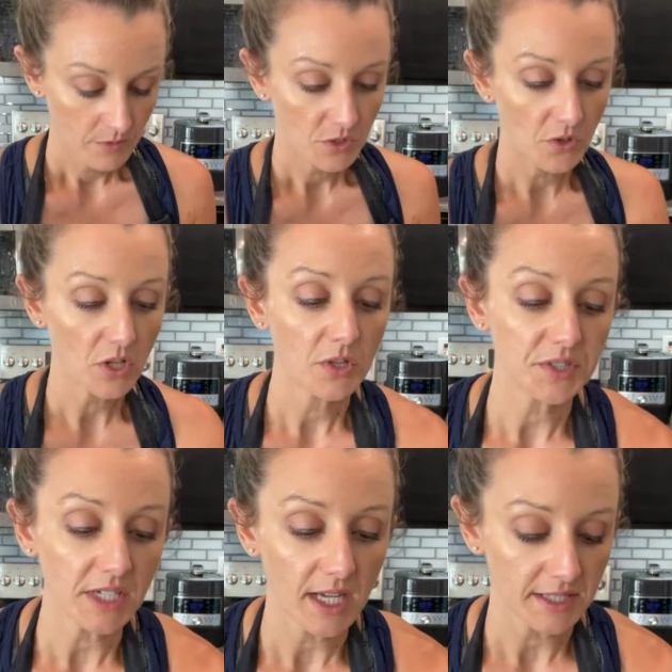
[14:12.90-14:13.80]
So the
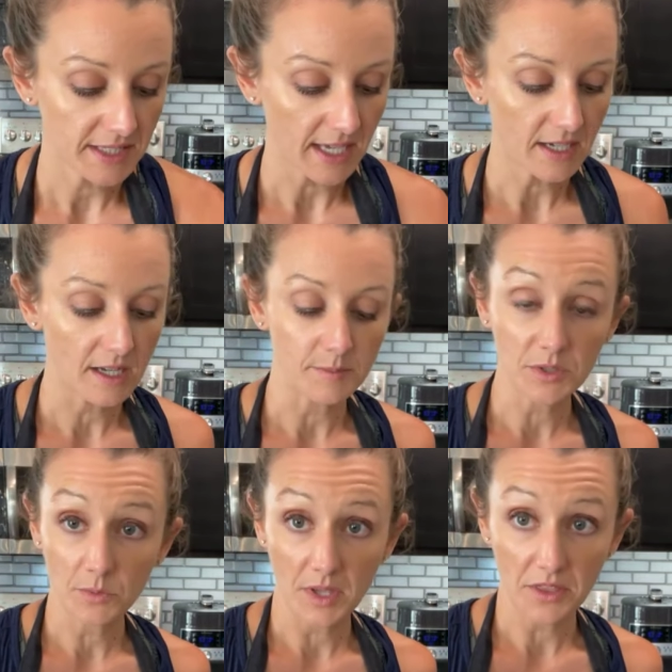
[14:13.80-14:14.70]
closing cut set comes
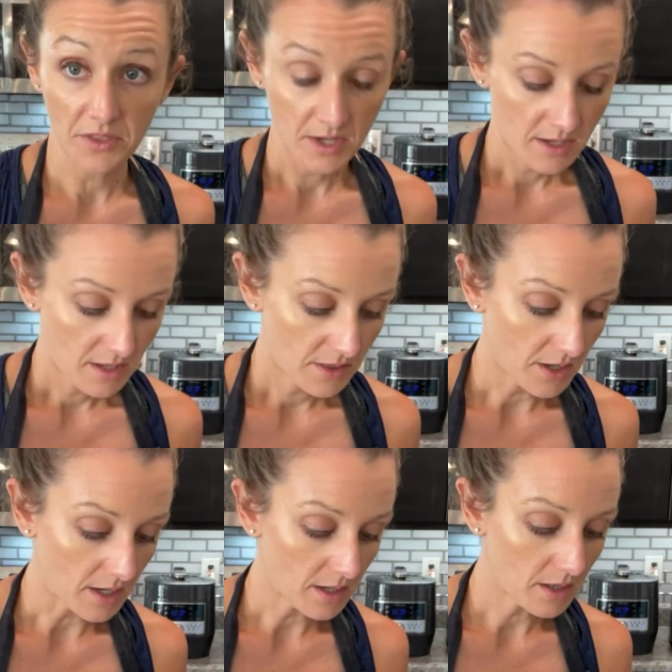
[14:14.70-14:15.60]
with
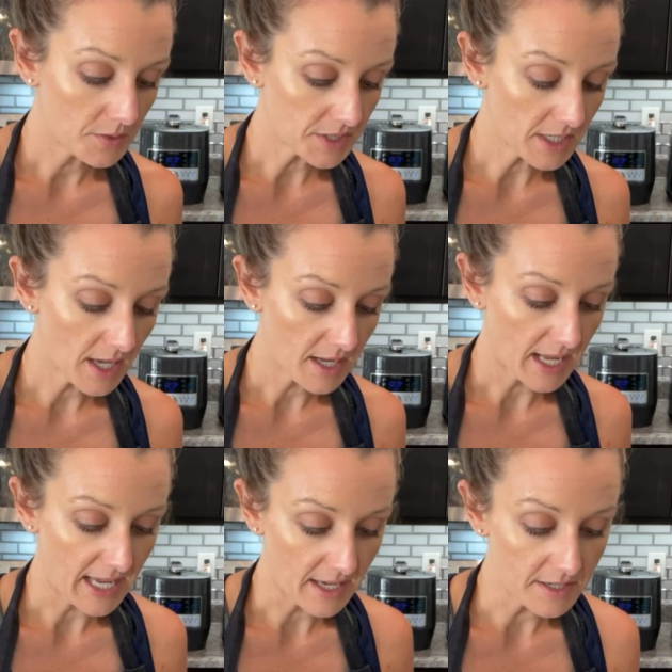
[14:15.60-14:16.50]
the closing cut
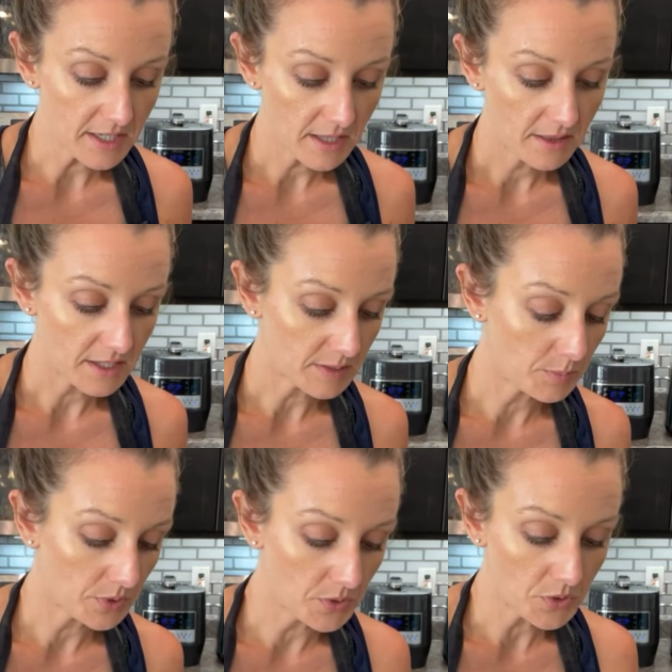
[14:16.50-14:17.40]
and this
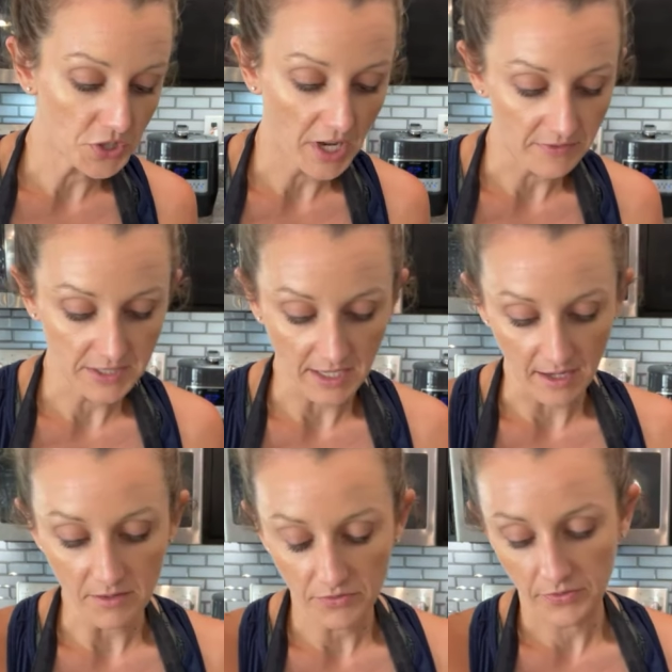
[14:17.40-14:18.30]
blue chef's
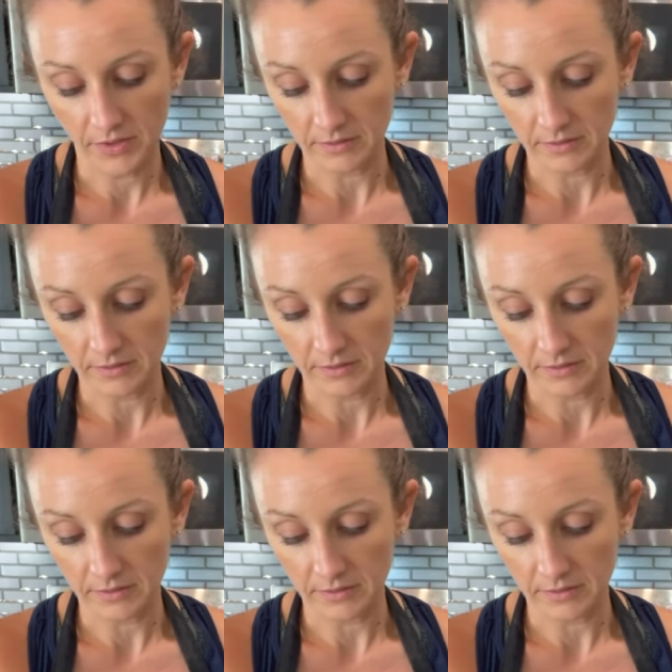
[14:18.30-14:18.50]
knife.